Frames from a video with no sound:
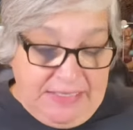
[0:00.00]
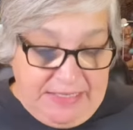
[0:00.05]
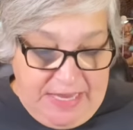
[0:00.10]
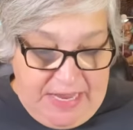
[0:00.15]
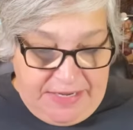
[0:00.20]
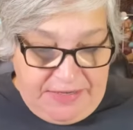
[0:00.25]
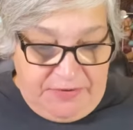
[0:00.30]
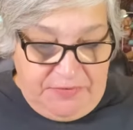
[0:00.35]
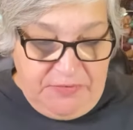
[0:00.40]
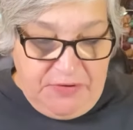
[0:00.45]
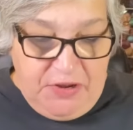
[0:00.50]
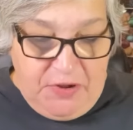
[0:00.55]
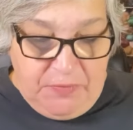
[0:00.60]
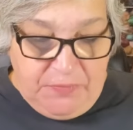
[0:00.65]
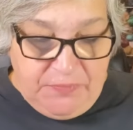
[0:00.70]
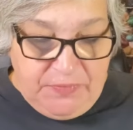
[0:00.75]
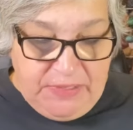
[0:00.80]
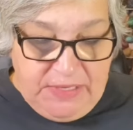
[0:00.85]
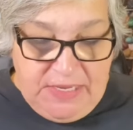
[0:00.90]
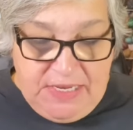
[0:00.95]
I don't know.
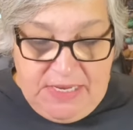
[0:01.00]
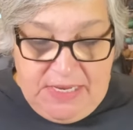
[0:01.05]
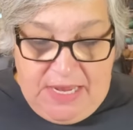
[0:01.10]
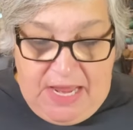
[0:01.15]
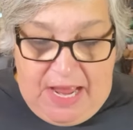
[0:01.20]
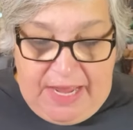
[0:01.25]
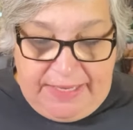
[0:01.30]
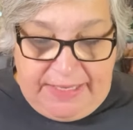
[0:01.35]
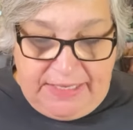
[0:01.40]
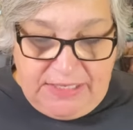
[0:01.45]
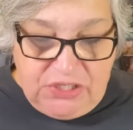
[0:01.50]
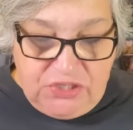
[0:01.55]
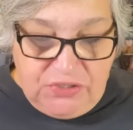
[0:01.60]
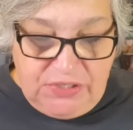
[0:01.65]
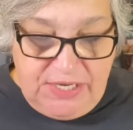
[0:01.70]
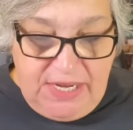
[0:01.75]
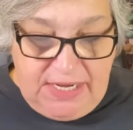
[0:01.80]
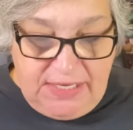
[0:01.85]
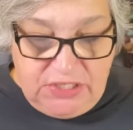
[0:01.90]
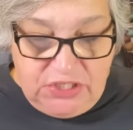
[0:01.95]
I guess your
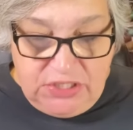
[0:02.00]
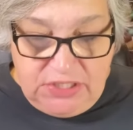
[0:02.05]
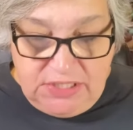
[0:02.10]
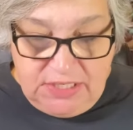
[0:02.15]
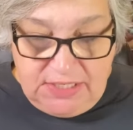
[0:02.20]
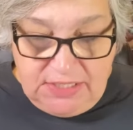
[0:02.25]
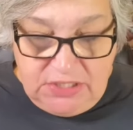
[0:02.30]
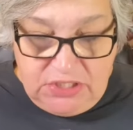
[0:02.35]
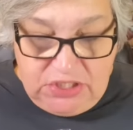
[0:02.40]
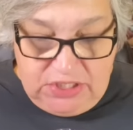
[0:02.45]
tension does